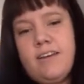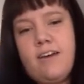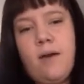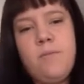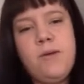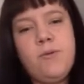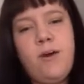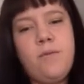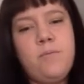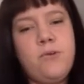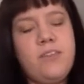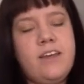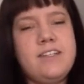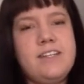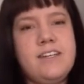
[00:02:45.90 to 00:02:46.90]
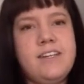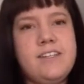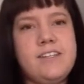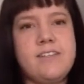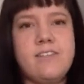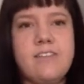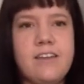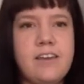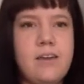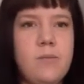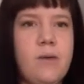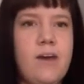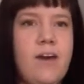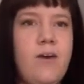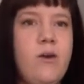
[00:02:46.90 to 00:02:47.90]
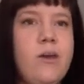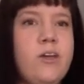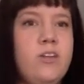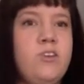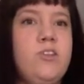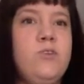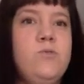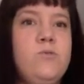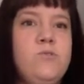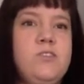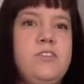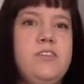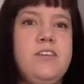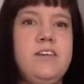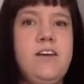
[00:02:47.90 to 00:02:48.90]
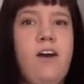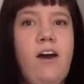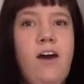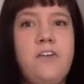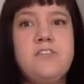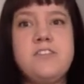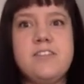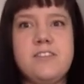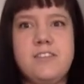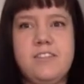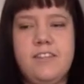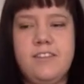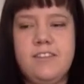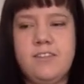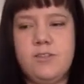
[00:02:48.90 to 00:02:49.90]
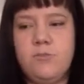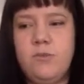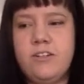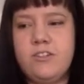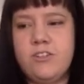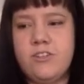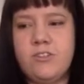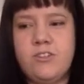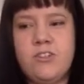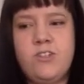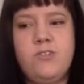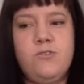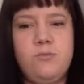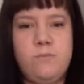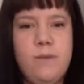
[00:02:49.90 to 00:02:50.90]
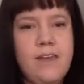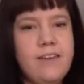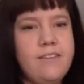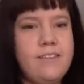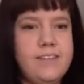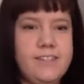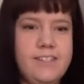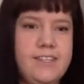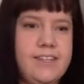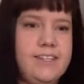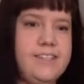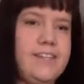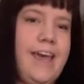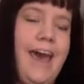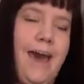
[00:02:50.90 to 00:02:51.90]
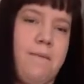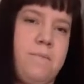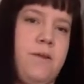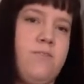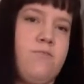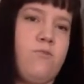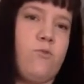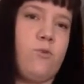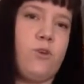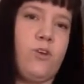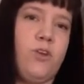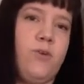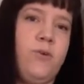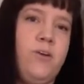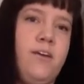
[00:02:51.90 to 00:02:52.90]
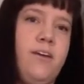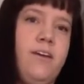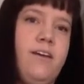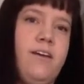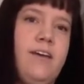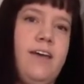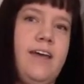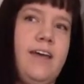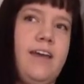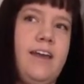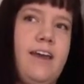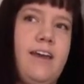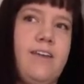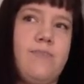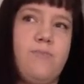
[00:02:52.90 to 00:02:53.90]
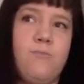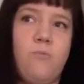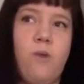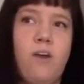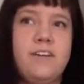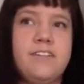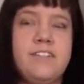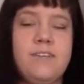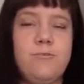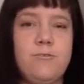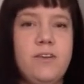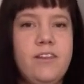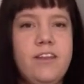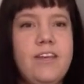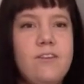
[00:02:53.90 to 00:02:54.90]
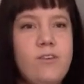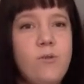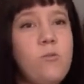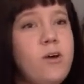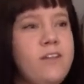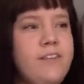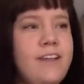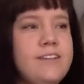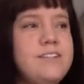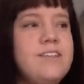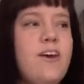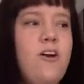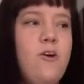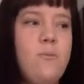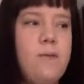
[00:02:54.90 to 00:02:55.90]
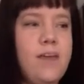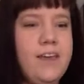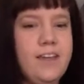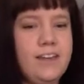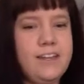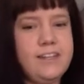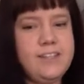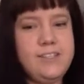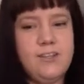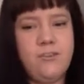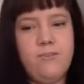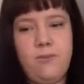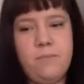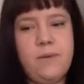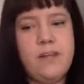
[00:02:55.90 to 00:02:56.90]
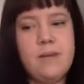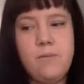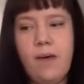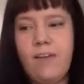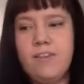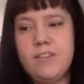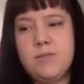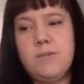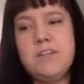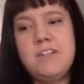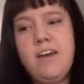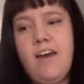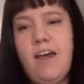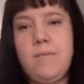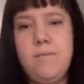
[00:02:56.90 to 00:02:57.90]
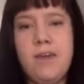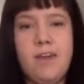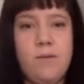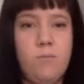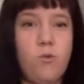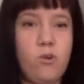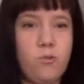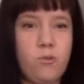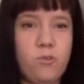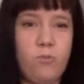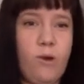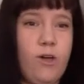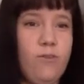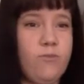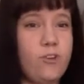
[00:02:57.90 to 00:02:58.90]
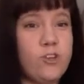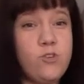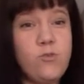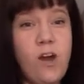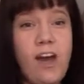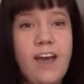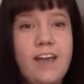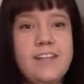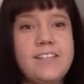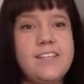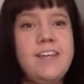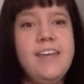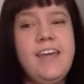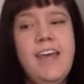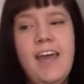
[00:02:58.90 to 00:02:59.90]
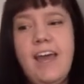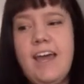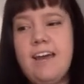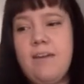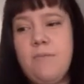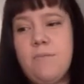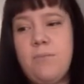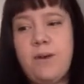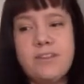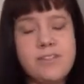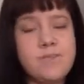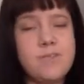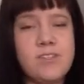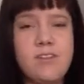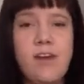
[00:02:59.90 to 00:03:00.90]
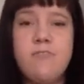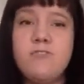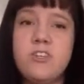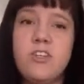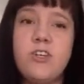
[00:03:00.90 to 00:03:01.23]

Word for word: coming up with ideas and thinking about how I could use the off season this winter to make these things happen for you. And I wanted to really give it one last go, make it easier for me to balance my time, make it more worthwhile for you guys, and bring some stuff to